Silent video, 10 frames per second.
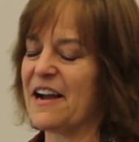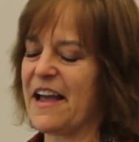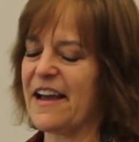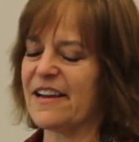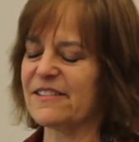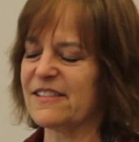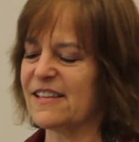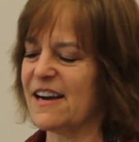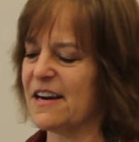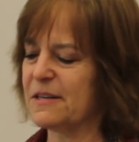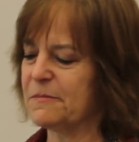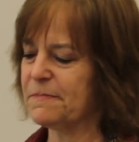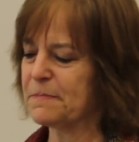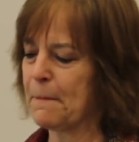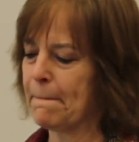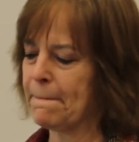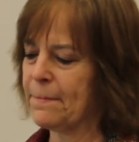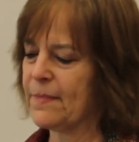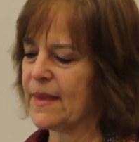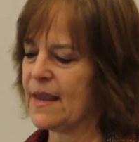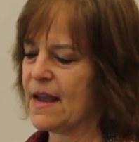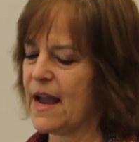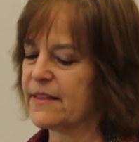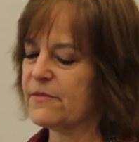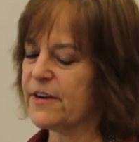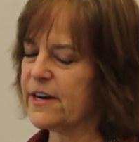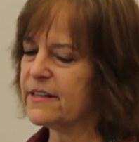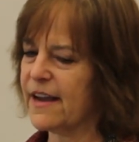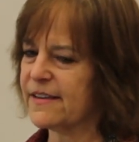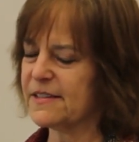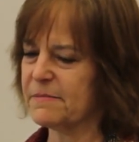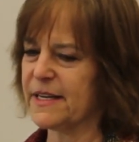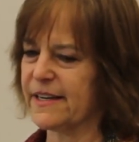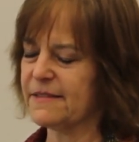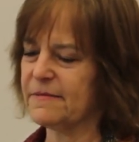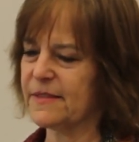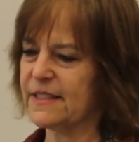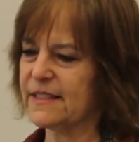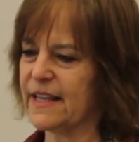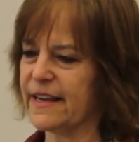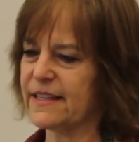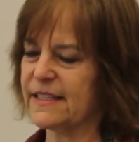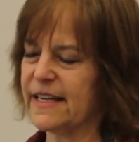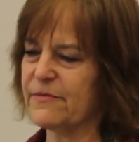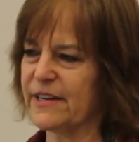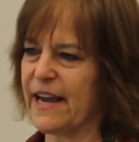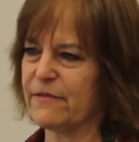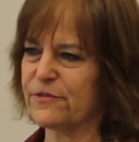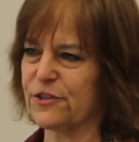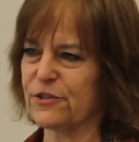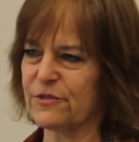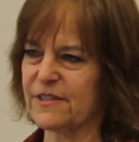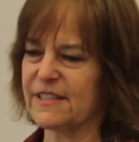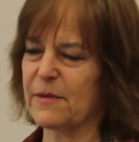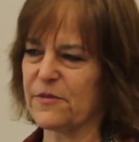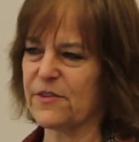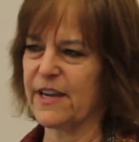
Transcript: And at the very last minute, like even after some of the